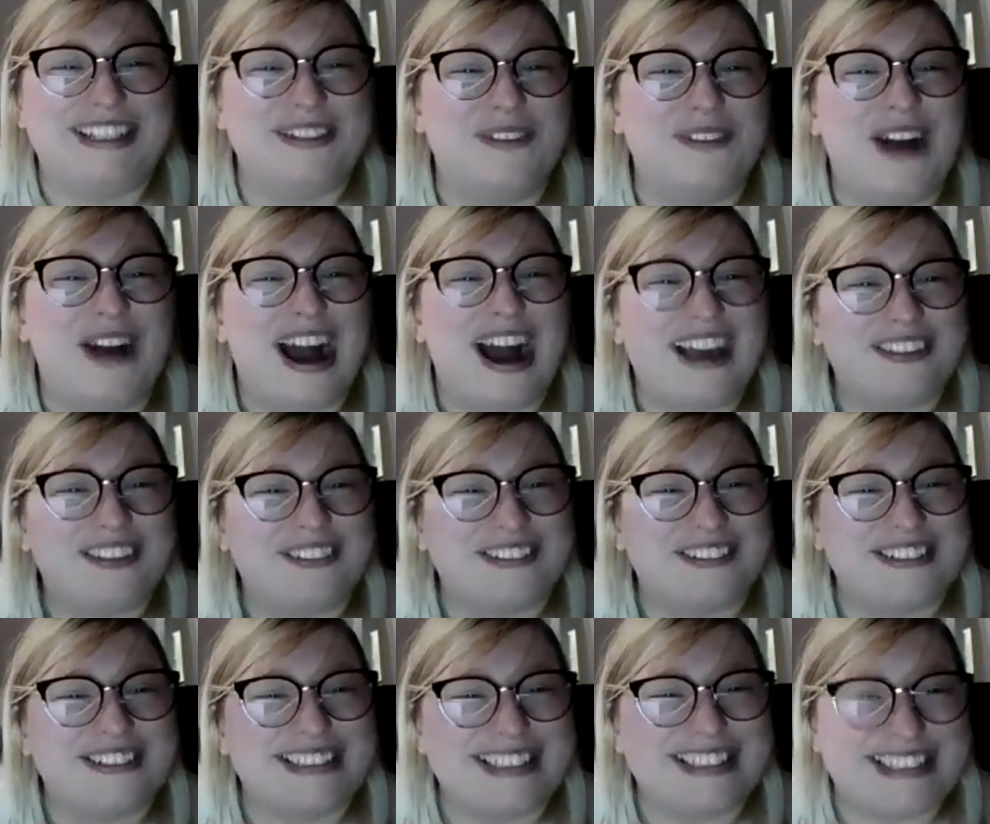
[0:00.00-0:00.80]
You
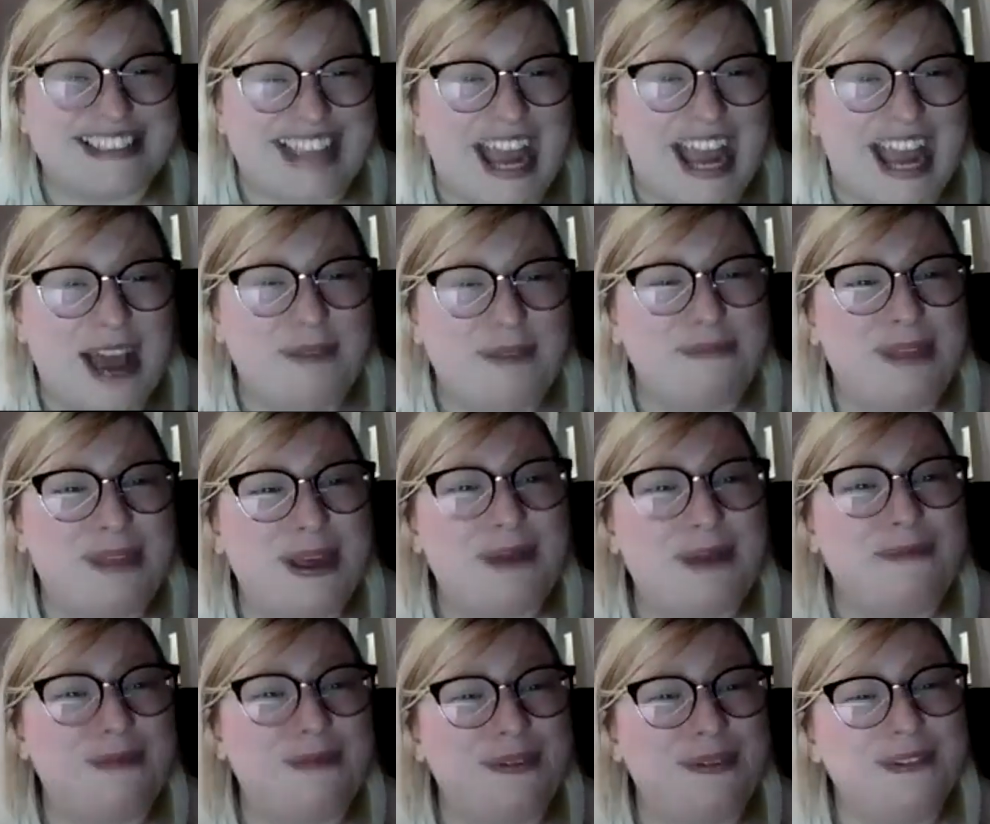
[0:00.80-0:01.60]
either stab
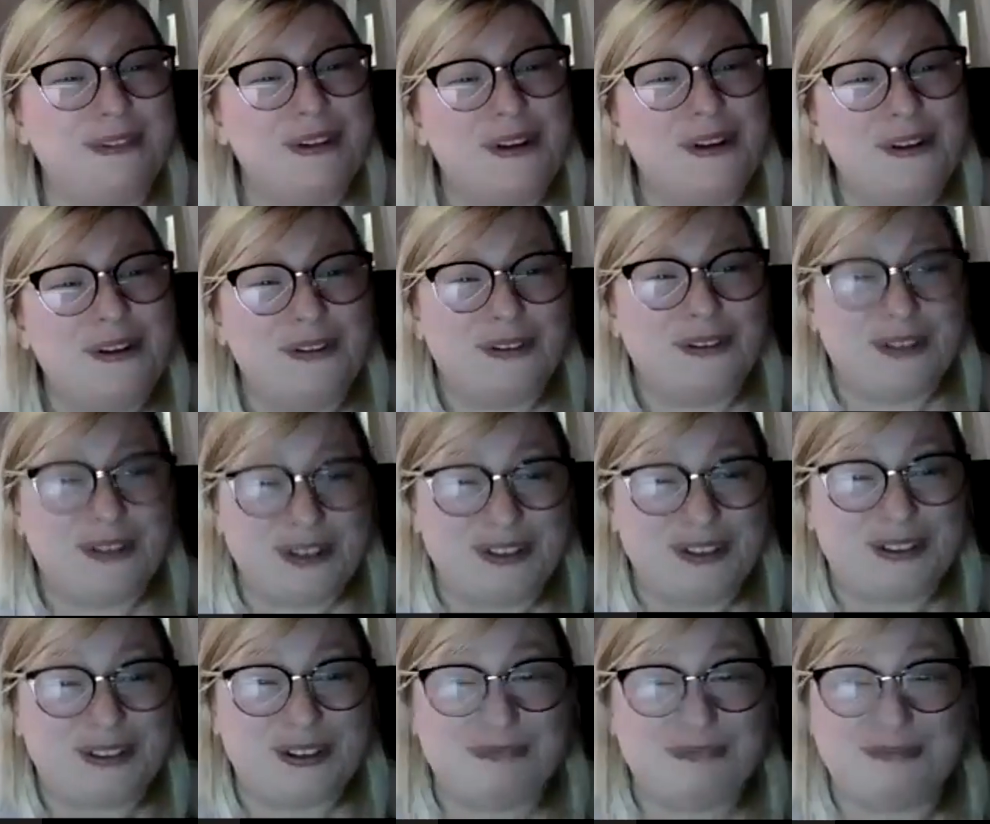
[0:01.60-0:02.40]
them or
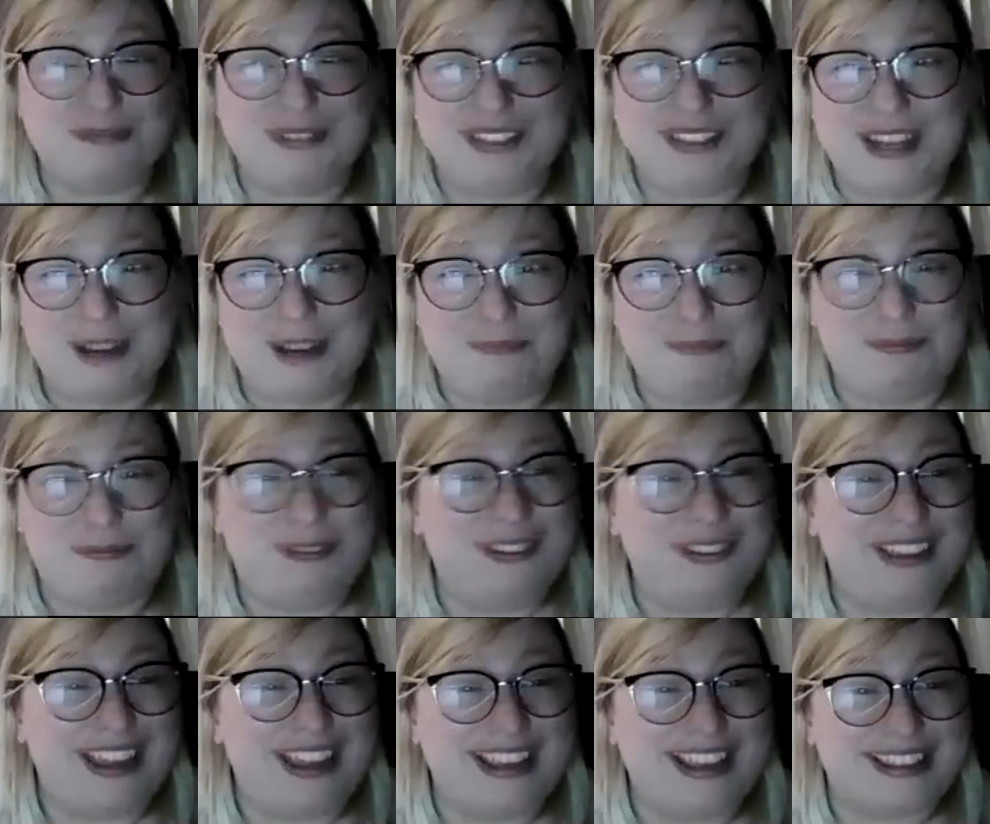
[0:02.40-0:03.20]
you can
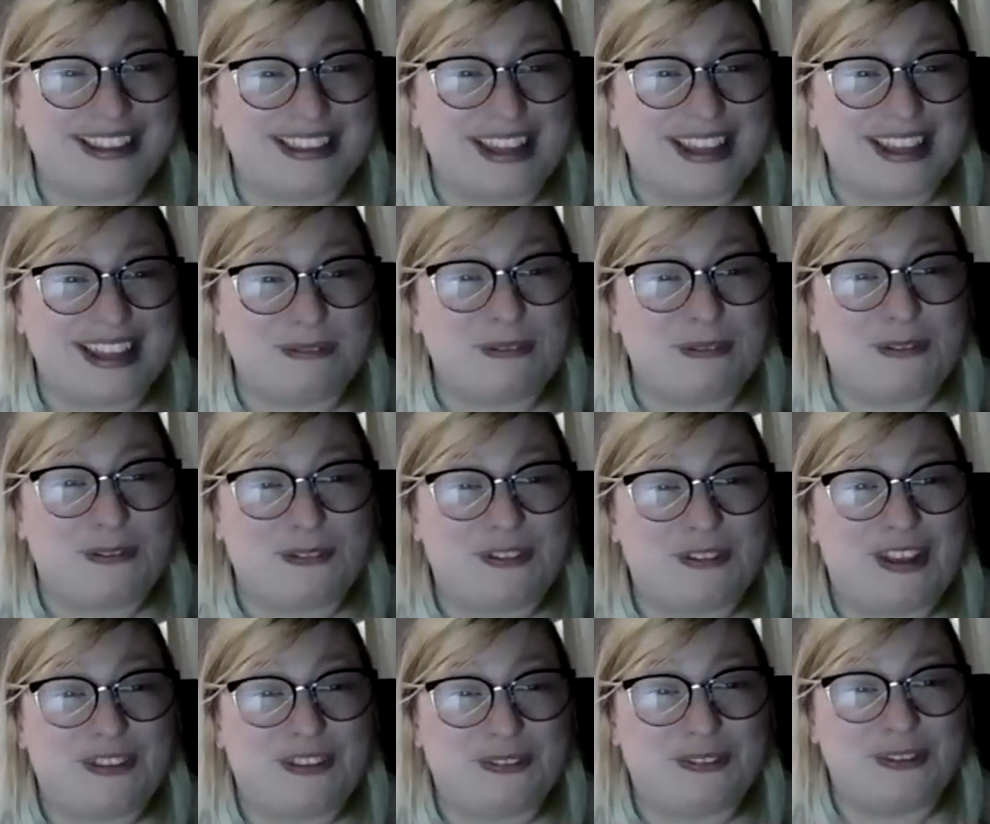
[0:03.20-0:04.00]
manipulate them if
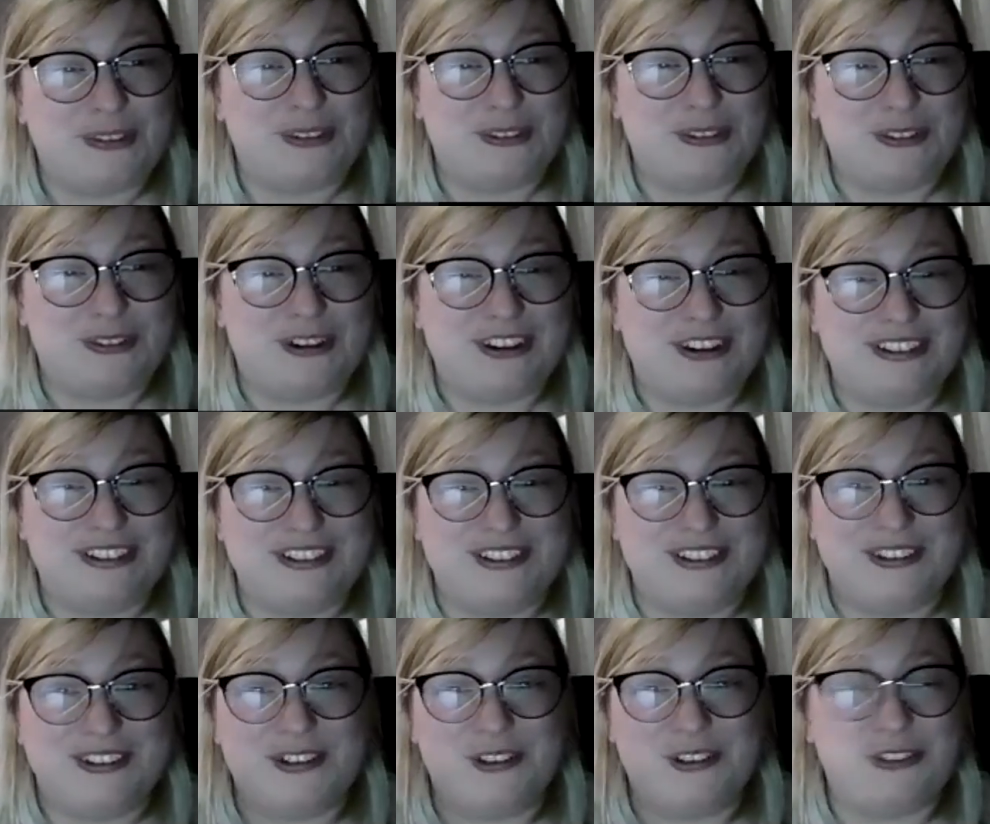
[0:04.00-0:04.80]
that's what you're trying
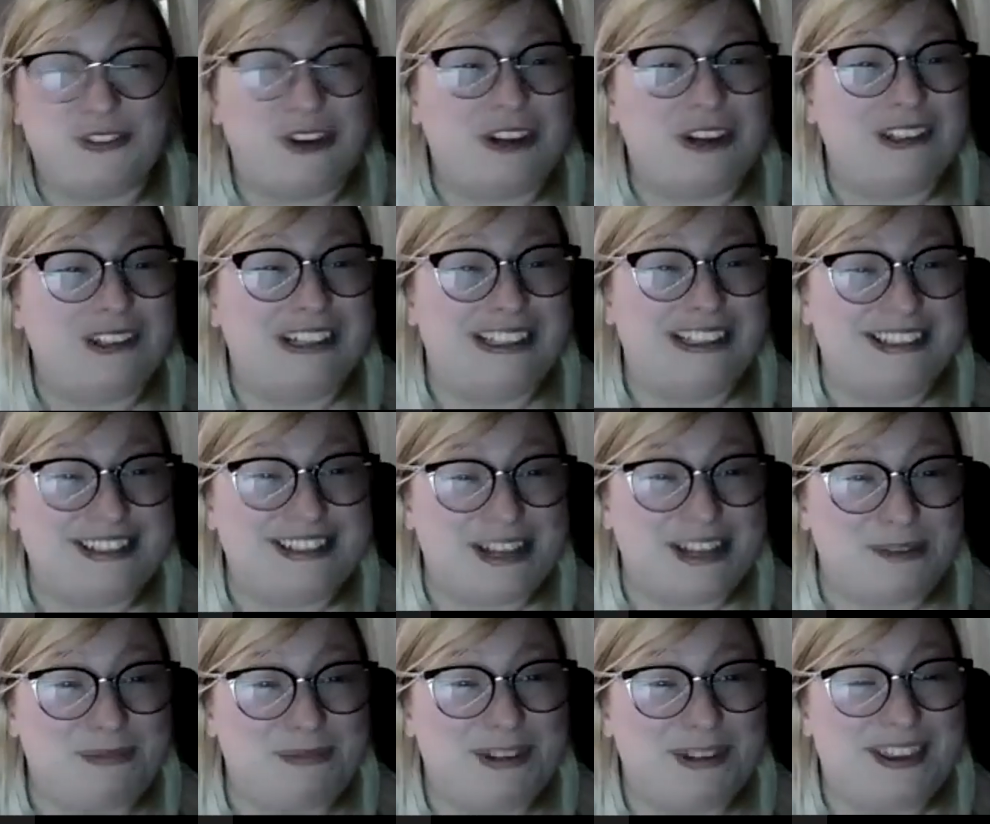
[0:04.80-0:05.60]
to do. Are you trying to
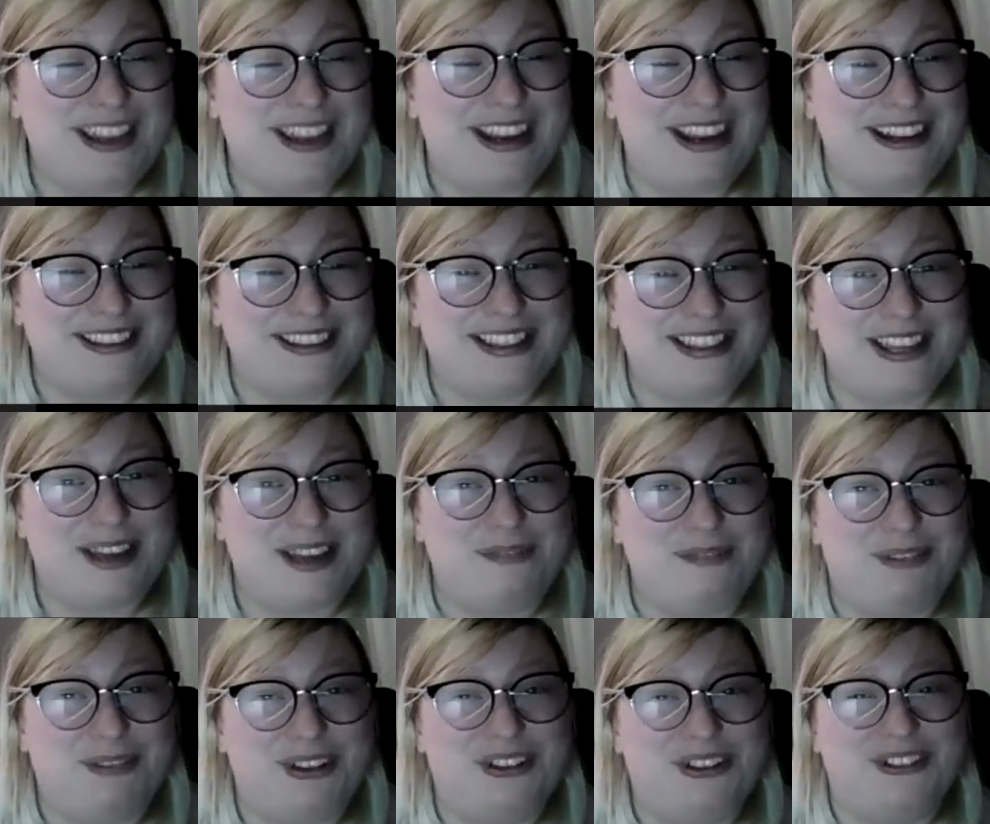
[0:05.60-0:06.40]
intimidate
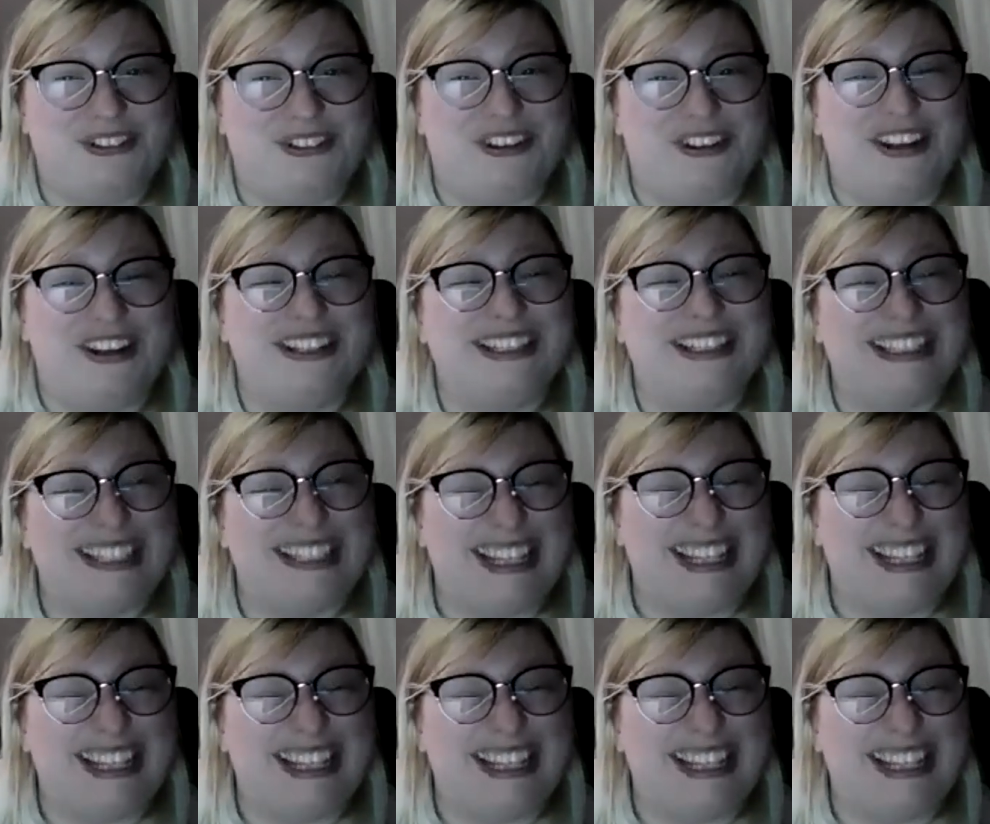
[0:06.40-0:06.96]
them or are you trying to